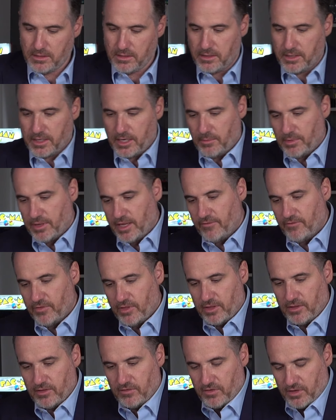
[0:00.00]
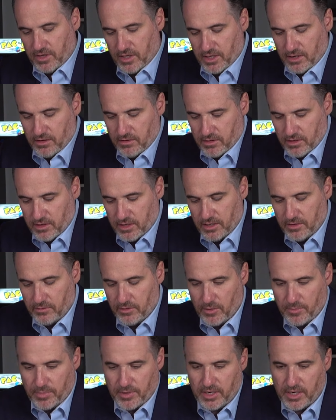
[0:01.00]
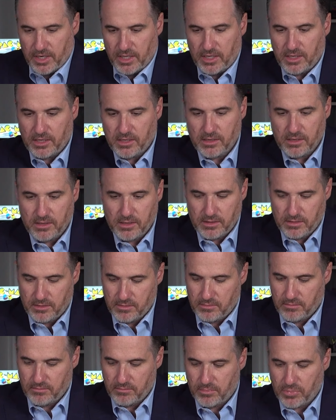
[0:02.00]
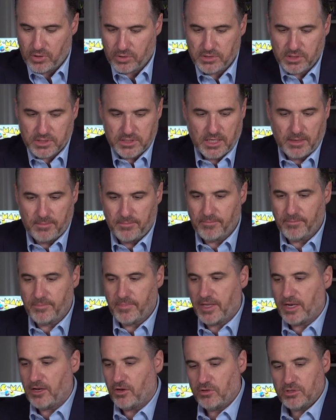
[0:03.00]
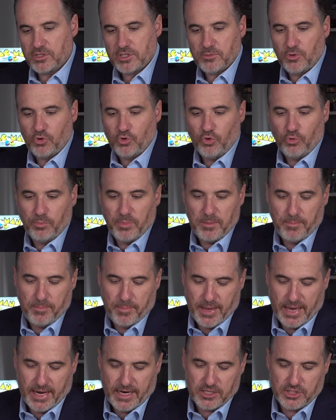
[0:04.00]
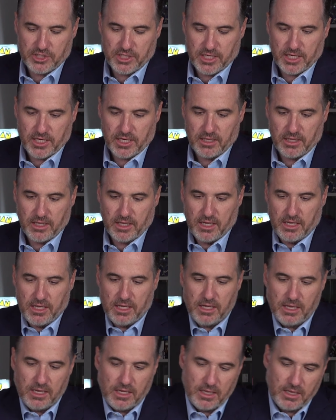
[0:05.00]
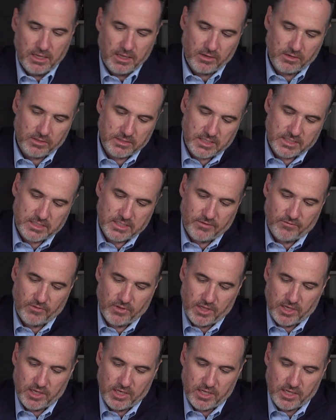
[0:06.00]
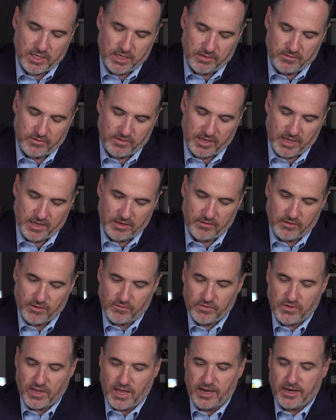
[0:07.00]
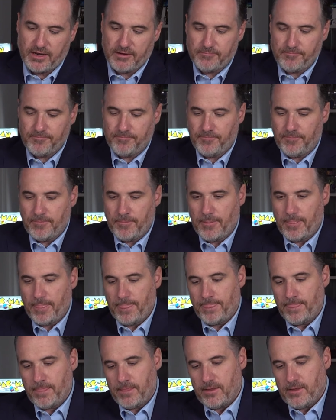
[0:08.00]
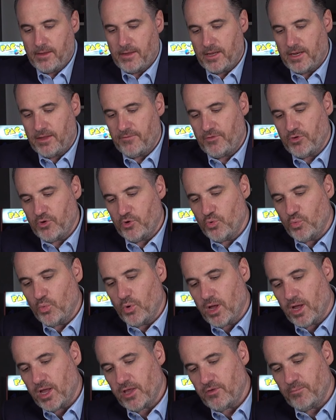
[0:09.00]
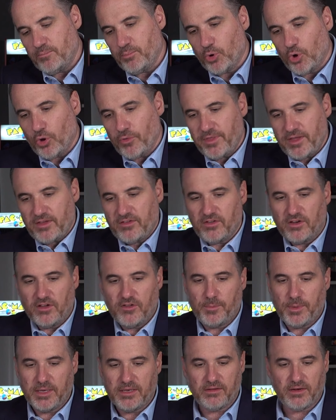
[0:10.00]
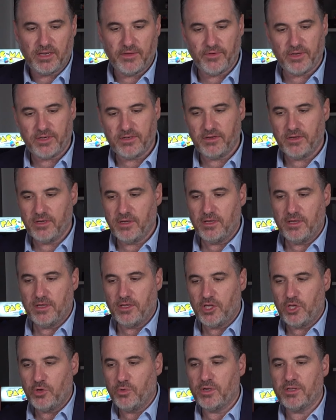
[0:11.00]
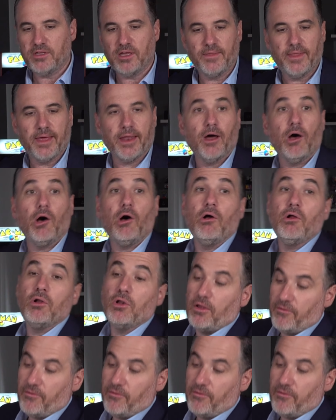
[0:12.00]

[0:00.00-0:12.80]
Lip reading: that'll be everything that's in here. I don't need to open any boxes up. That'll just all be packaging under there, because that's everything you need to get yourself started. And if you bought this and it's been delivered, you would have done that a whole